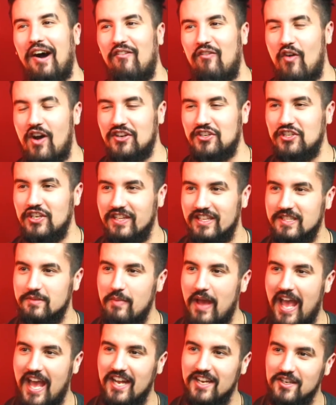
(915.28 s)
of watching this
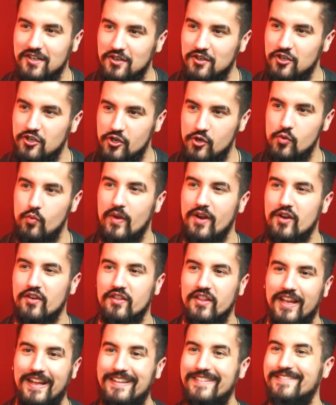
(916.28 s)
man do
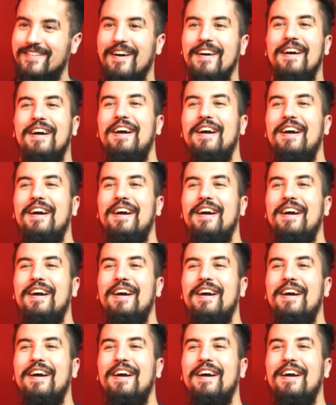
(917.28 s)
weird things.